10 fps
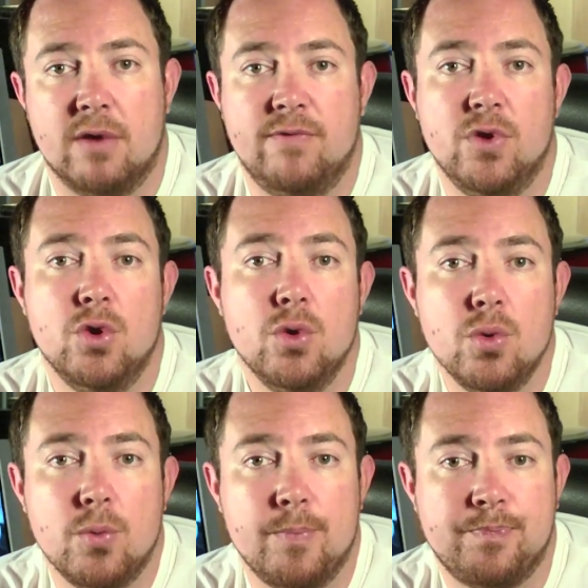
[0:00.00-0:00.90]
If
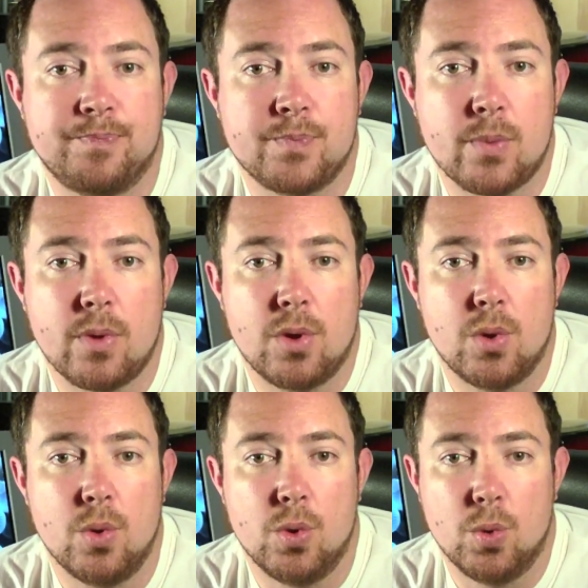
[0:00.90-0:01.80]
you
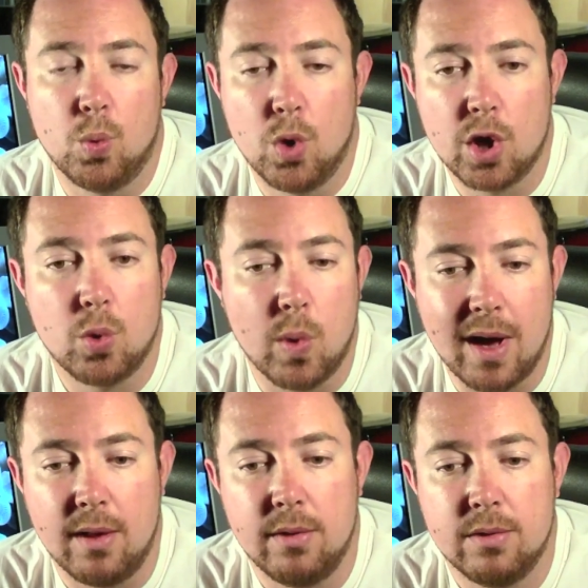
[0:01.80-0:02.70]
work
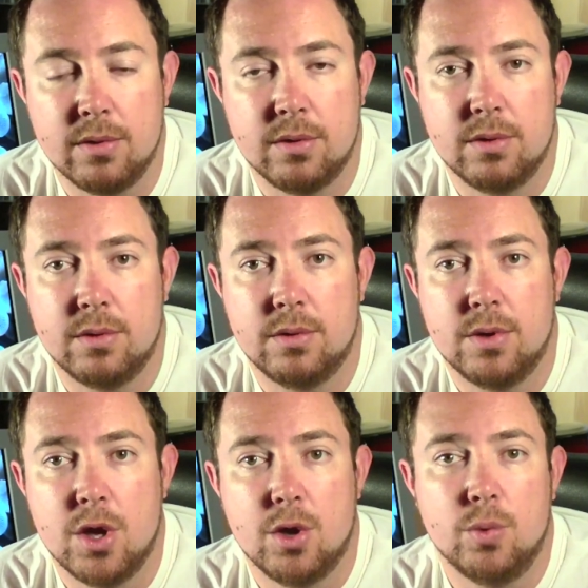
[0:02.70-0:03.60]
well
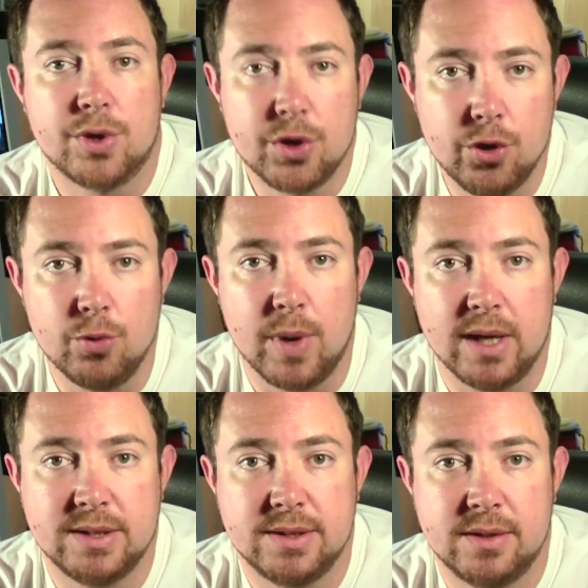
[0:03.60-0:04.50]
with
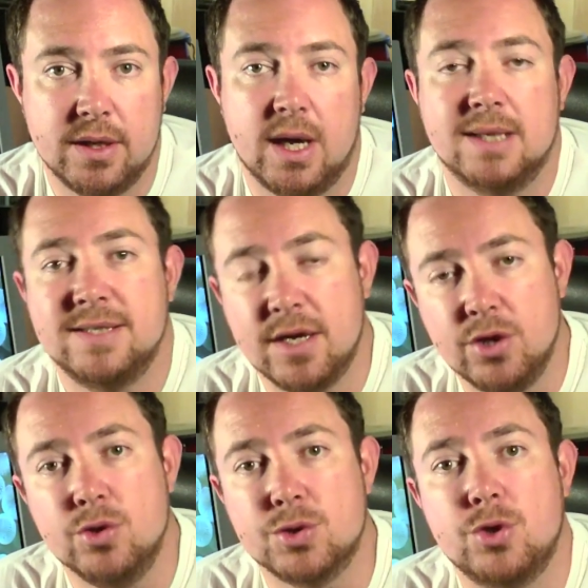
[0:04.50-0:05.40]
Cubase, then I say
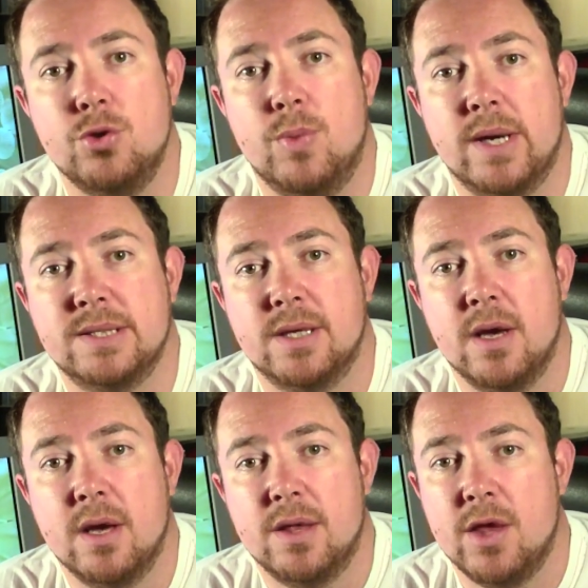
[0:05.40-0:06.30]
use Cubase.
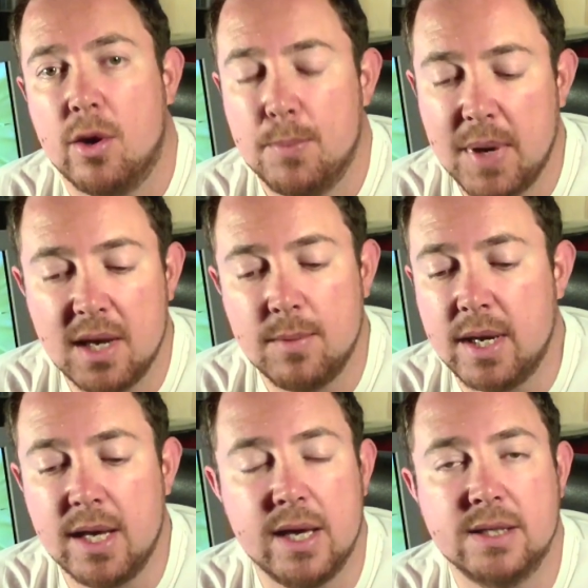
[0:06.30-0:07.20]
There are many,
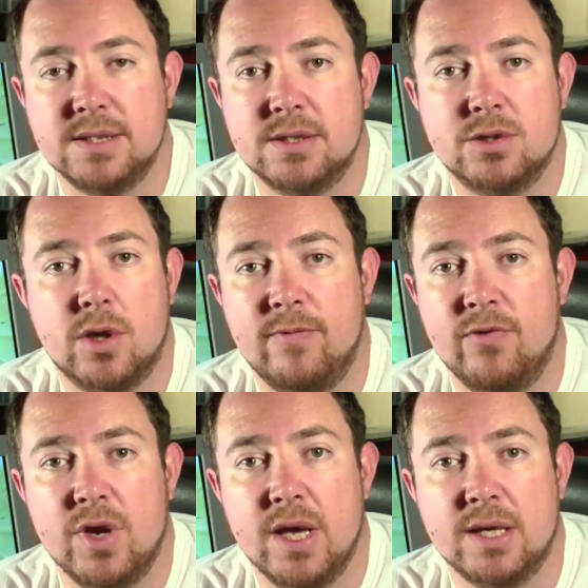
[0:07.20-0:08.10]
many hits, top
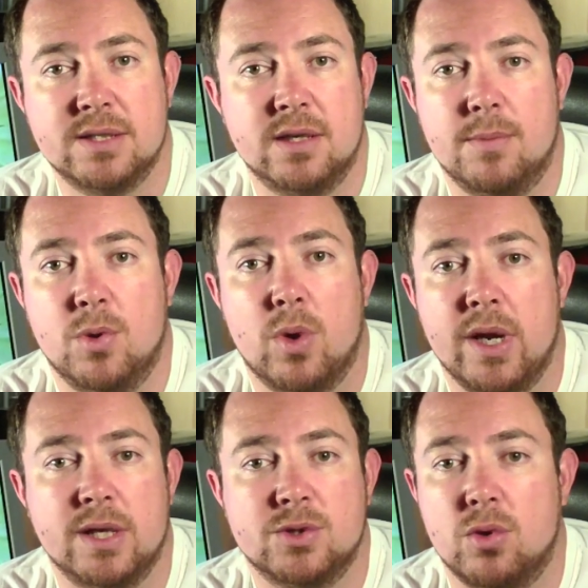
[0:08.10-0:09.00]
40 hits and number
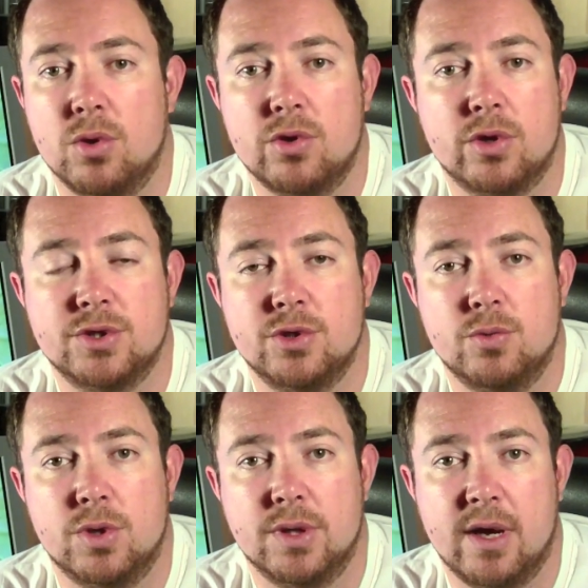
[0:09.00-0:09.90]
one hits all across the
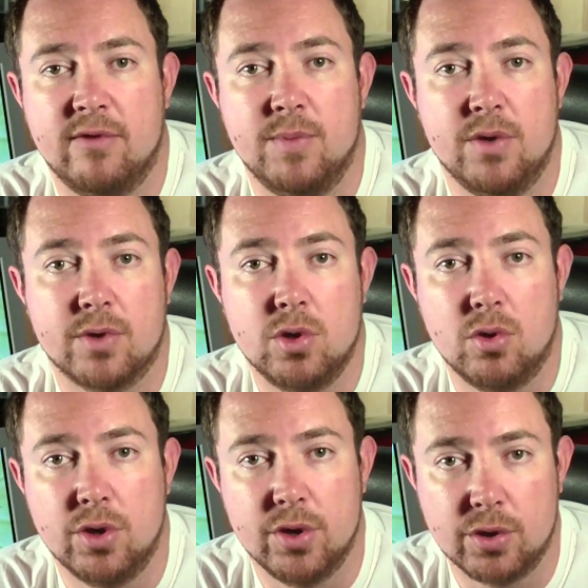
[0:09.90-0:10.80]
world that have been
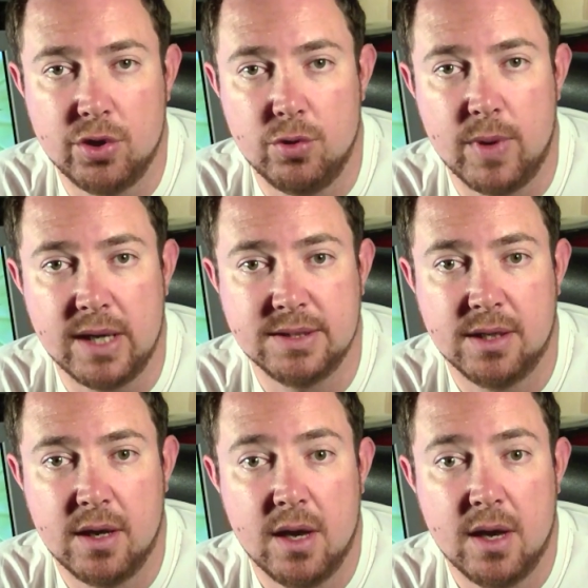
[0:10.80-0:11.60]
recorded on Cubase.